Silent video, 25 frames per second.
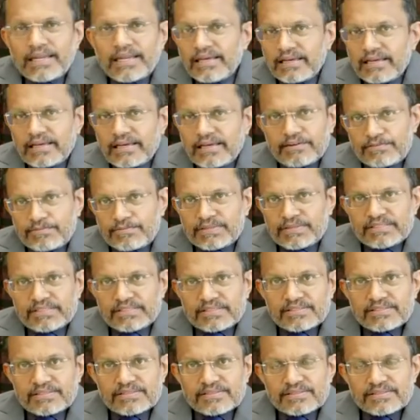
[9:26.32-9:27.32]
Many
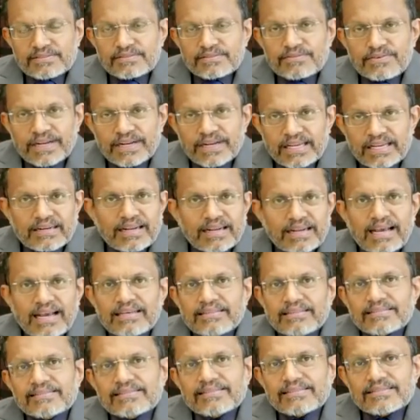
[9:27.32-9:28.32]
governments
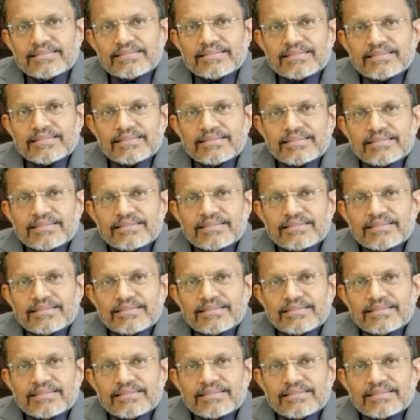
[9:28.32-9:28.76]
recognize